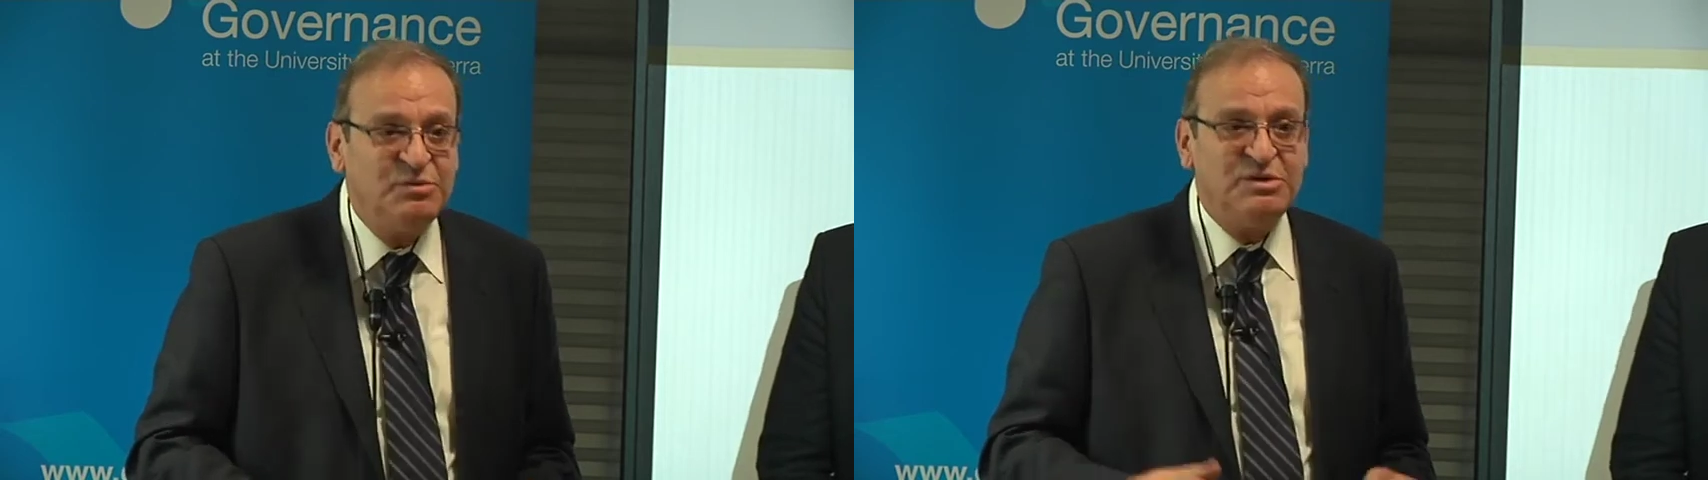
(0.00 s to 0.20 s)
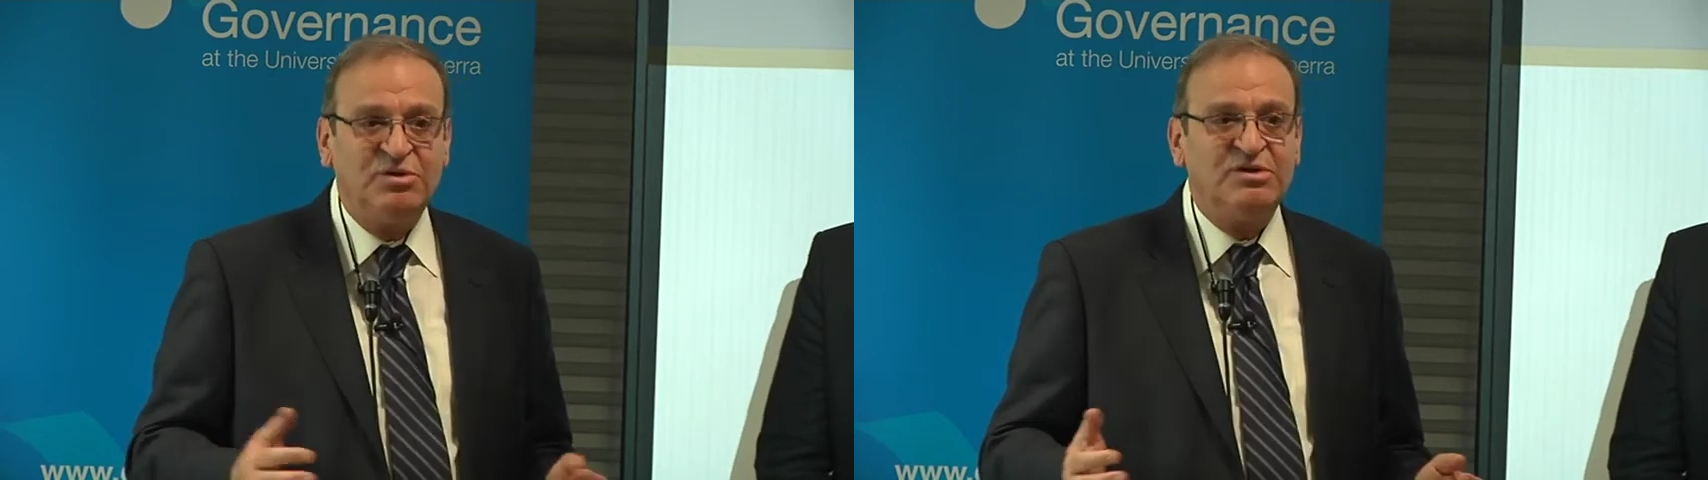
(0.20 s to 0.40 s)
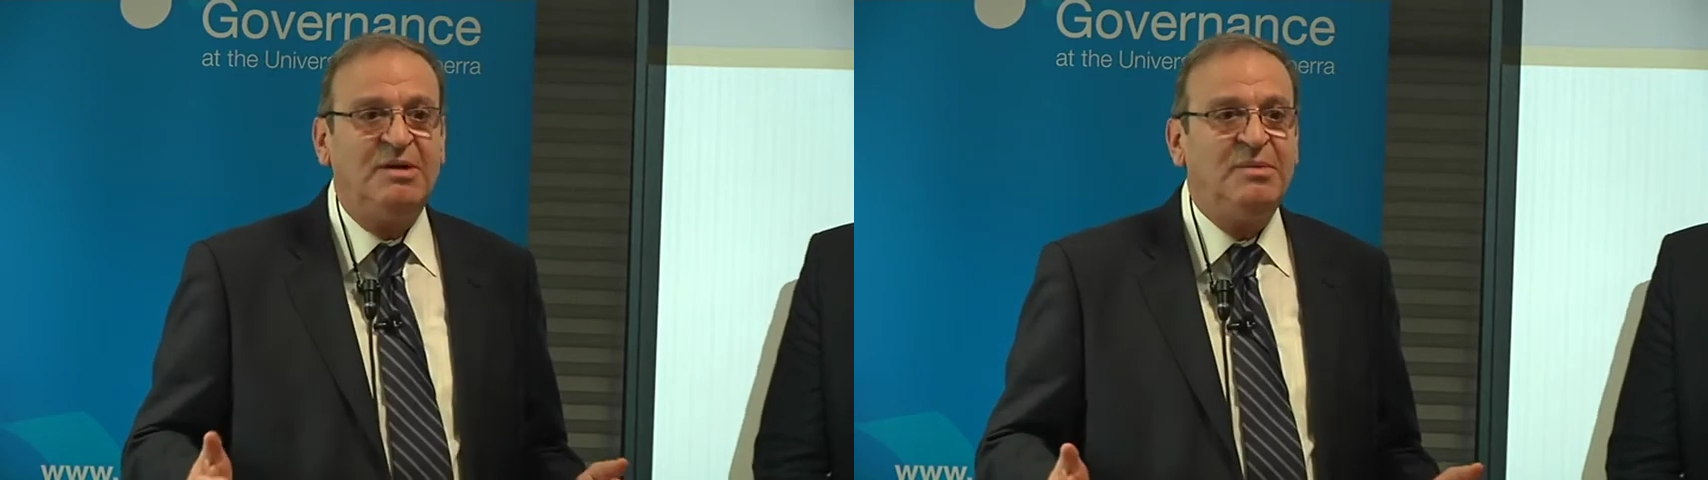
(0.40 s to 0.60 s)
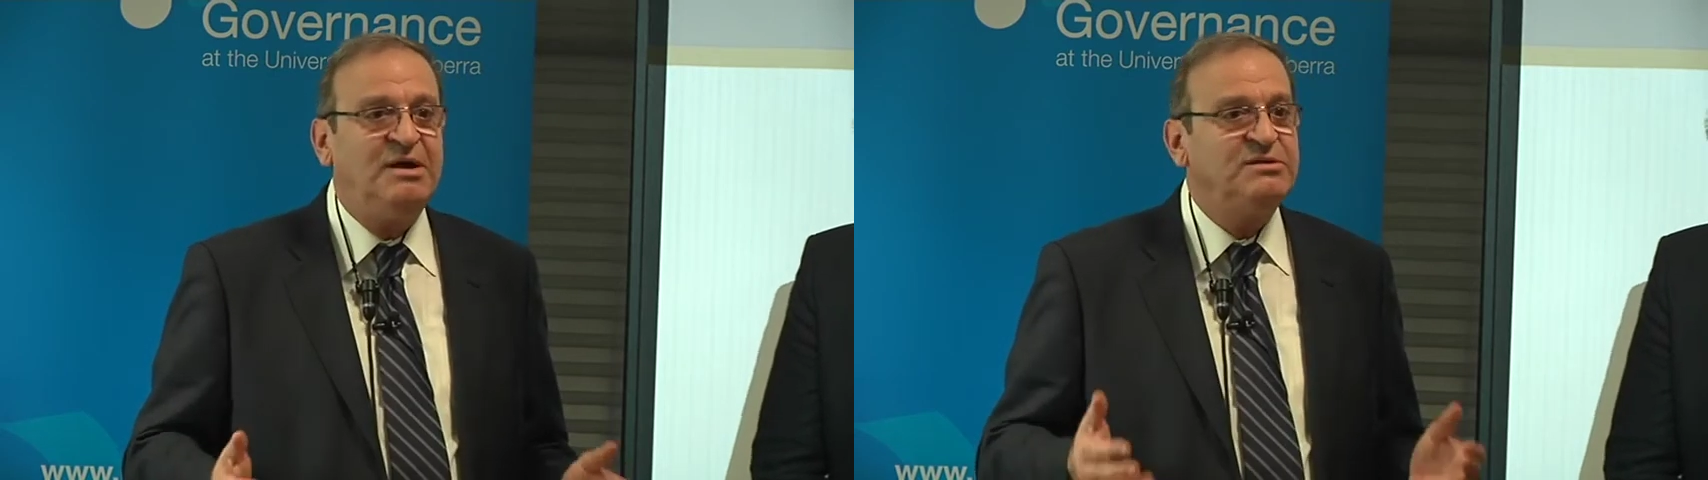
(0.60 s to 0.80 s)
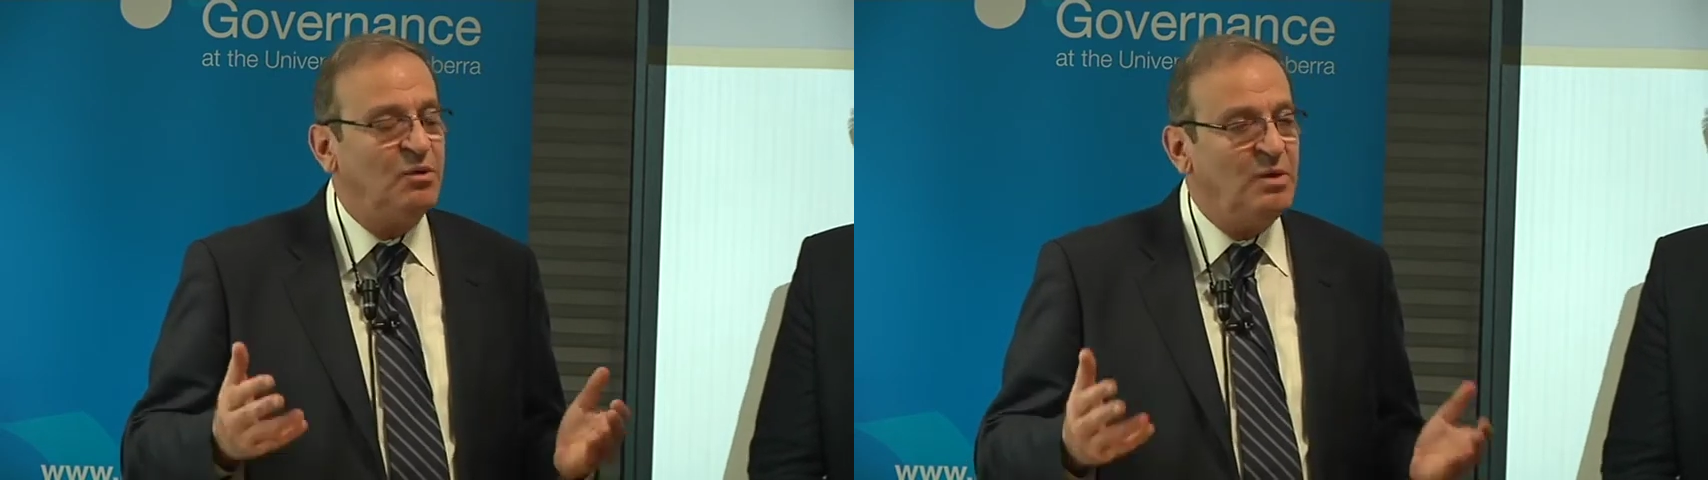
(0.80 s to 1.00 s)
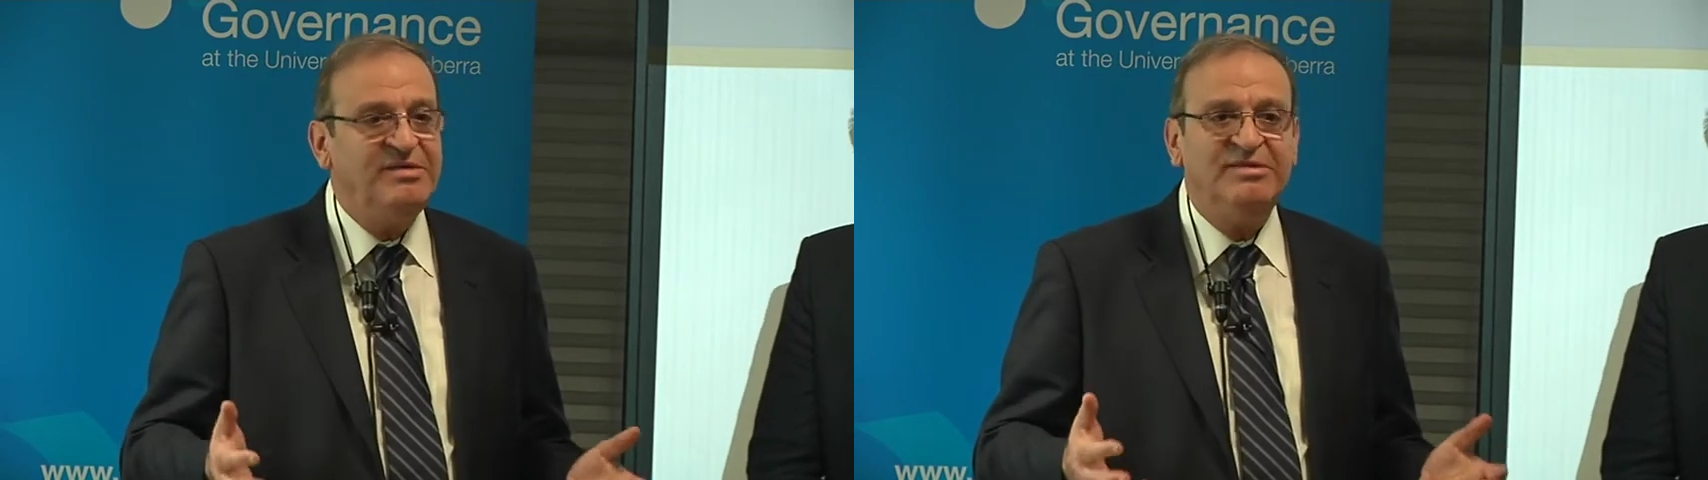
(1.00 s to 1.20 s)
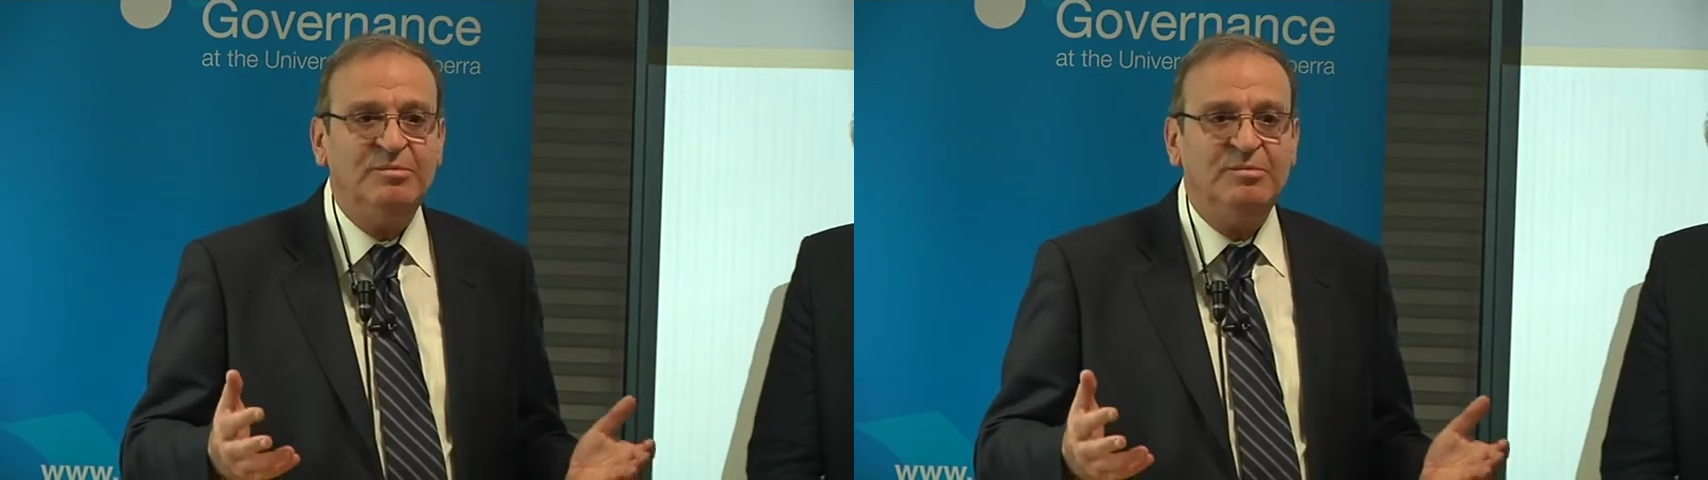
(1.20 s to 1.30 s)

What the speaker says: we talked about one